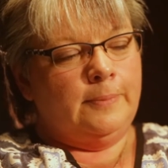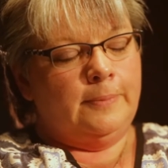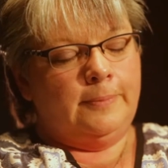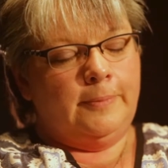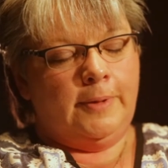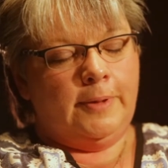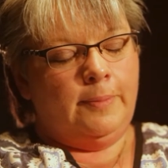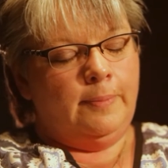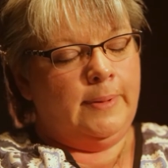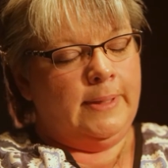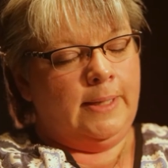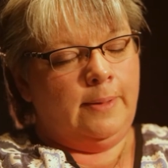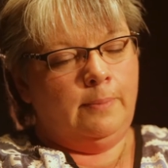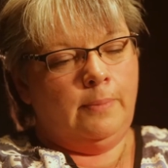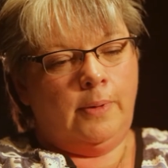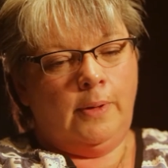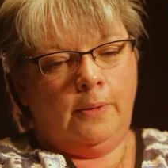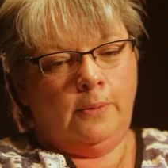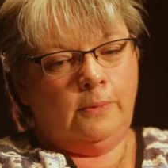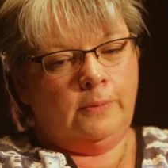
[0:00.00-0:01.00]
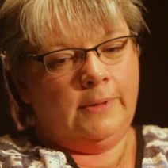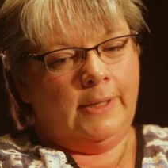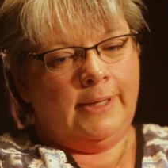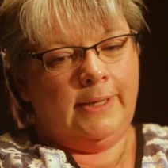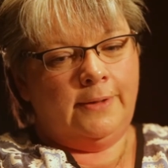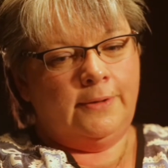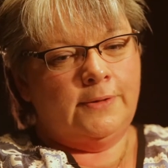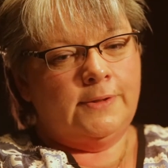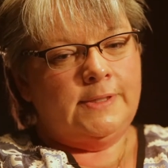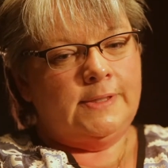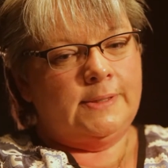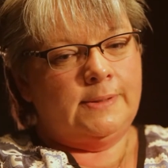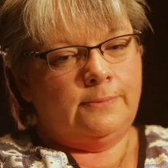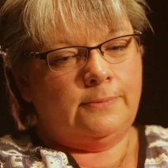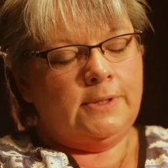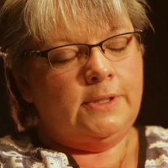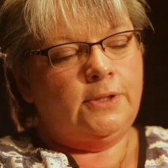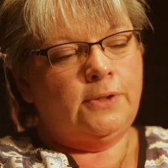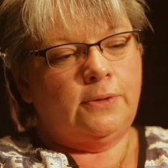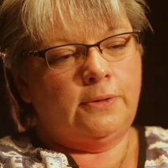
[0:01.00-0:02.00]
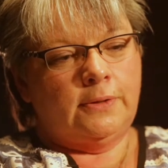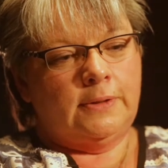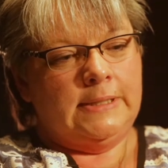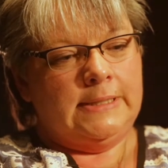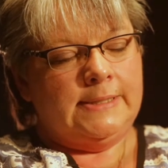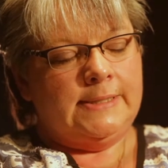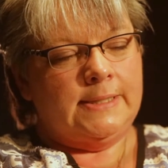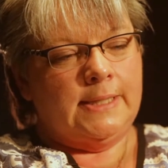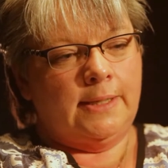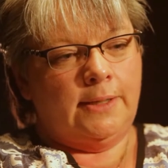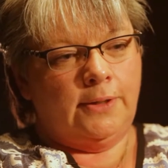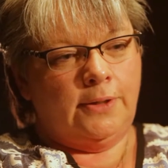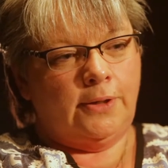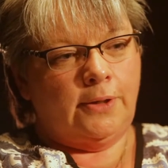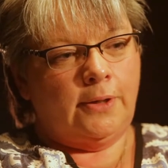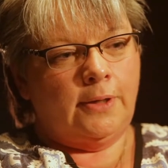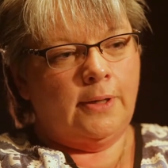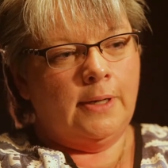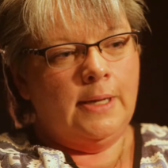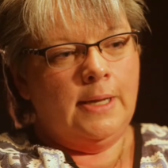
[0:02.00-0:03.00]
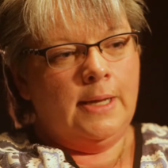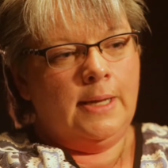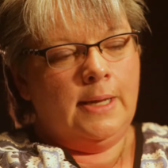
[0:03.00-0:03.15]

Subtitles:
with big bold letters, returned to sender.